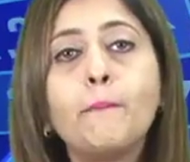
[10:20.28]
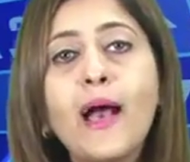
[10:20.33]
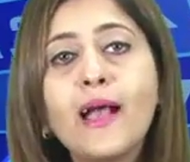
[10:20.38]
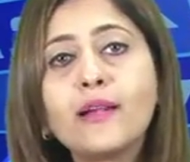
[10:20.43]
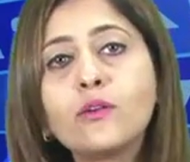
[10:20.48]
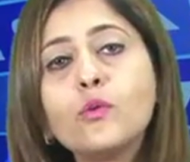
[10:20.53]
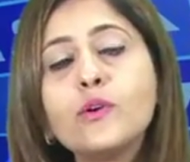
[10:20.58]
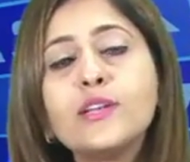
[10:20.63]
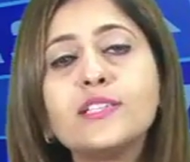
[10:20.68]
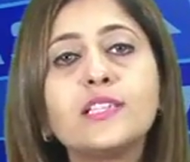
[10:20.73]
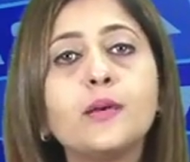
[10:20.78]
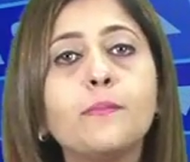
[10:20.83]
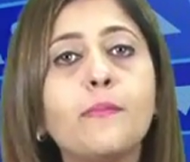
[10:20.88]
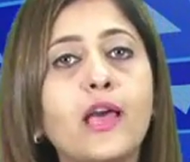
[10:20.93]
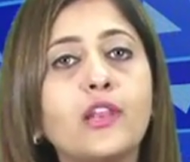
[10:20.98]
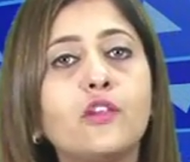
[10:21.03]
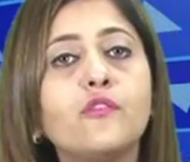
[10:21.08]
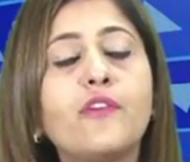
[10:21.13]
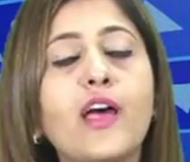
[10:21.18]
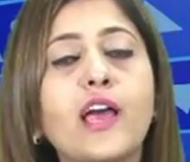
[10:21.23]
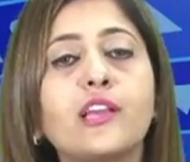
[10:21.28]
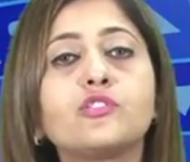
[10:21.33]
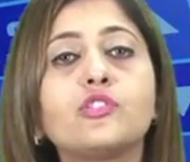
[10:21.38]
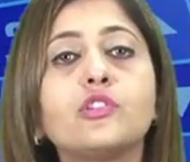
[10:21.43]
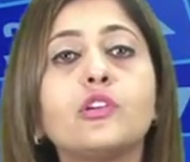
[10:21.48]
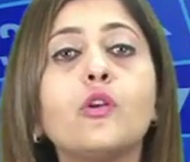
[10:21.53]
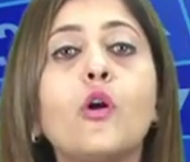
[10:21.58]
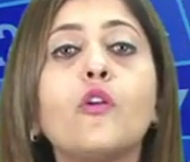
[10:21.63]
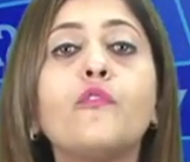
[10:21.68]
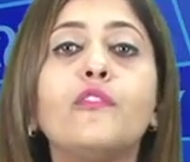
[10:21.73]
Banco is a
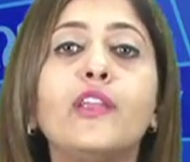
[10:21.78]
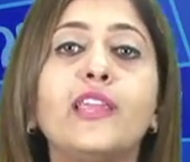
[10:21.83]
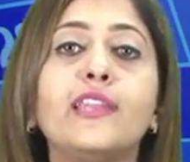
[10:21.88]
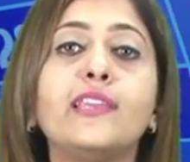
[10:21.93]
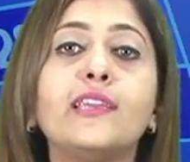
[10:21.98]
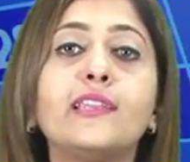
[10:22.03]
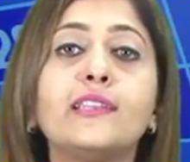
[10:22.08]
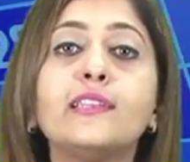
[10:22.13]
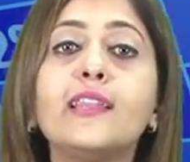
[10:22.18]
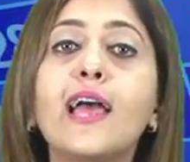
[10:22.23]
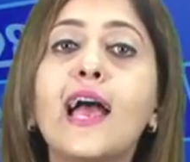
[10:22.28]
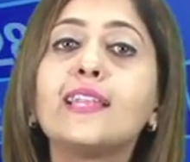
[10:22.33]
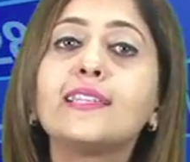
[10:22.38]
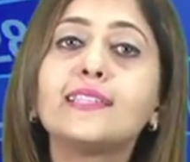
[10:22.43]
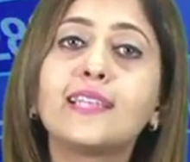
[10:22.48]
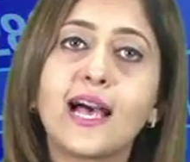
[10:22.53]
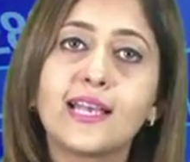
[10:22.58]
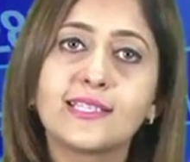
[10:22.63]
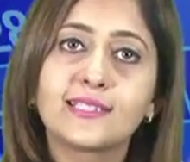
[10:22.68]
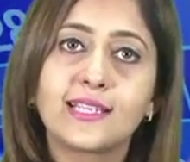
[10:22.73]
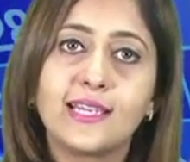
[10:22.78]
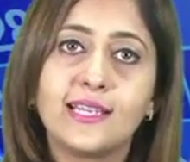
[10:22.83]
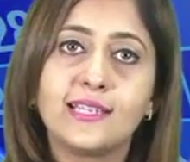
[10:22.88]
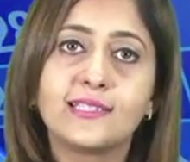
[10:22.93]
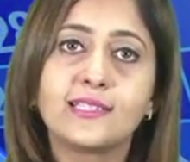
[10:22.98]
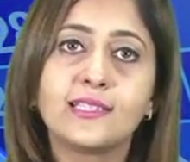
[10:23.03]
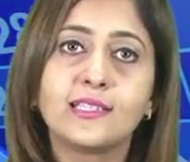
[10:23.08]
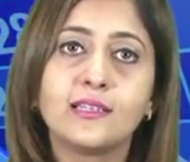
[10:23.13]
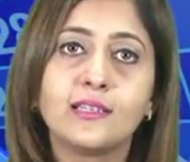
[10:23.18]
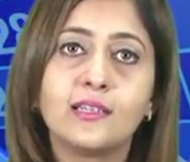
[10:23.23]
manufacturer of radiator and
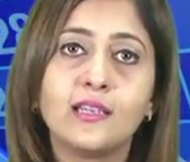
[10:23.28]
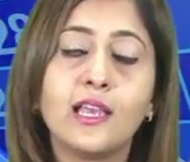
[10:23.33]
gaskets